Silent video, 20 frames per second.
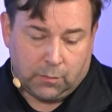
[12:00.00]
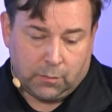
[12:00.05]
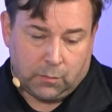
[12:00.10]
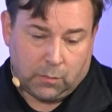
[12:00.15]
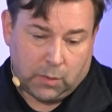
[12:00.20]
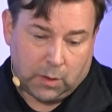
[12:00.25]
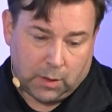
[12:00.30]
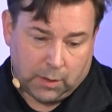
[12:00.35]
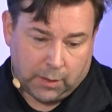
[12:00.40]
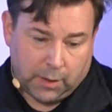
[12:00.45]

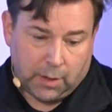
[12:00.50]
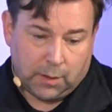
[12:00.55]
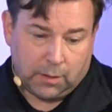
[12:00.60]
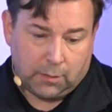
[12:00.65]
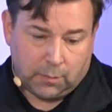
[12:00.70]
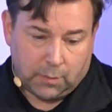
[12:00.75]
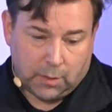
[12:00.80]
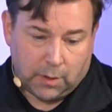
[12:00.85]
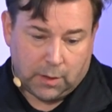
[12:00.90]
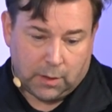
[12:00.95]
Well, again,
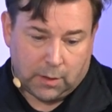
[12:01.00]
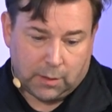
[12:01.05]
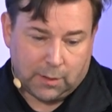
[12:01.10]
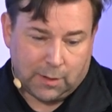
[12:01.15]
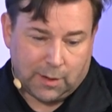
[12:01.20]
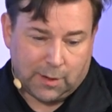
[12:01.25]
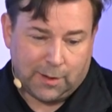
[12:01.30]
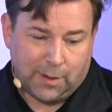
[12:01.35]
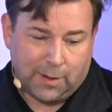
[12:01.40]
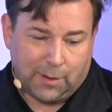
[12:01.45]

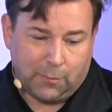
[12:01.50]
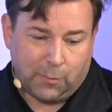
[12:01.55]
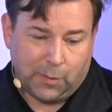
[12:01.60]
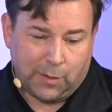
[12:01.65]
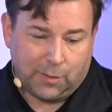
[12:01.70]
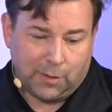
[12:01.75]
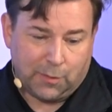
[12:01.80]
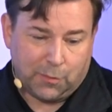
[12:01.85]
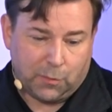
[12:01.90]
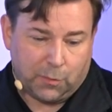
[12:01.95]
I
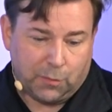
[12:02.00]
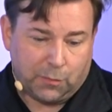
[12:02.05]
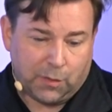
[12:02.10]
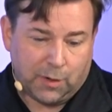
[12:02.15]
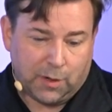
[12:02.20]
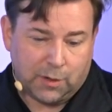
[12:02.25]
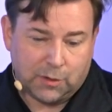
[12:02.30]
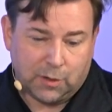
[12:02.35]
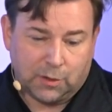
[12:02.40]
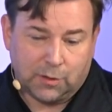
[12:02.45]
went into the
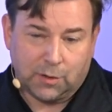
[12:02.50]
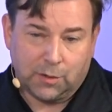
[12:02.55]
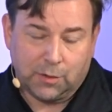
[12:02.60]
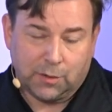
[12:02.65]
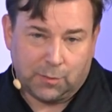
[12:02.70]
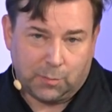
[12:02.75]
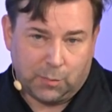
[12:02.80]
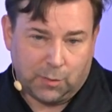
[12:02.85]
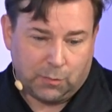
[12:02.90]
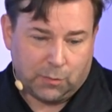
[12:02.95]
financial
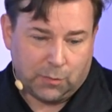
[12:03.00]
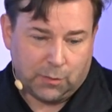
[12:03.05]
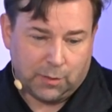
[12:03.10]
targets before